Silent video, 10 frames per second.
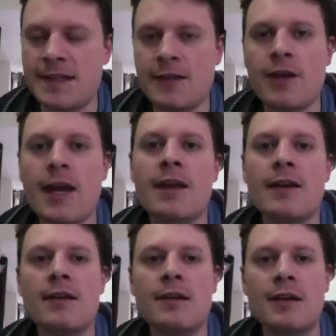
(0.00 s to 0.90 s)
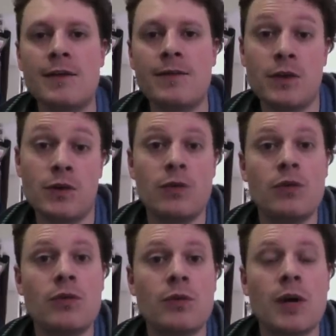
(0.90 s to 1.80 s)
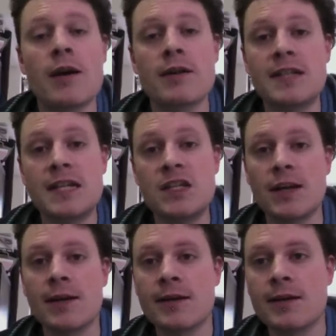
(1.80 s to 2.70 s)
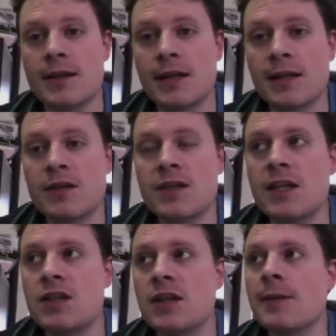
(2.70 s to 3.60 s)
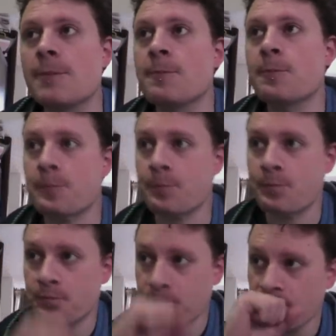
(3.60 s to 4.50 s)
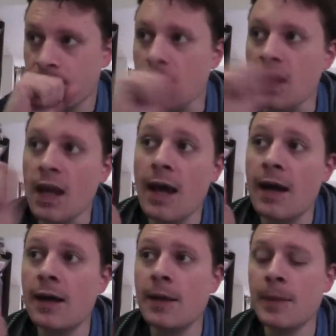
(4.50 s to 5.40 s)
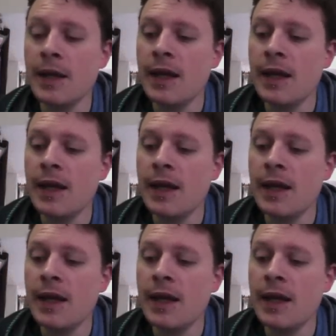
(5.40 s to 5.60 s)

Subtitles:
you get if you are a teacher, an English teacher. Now,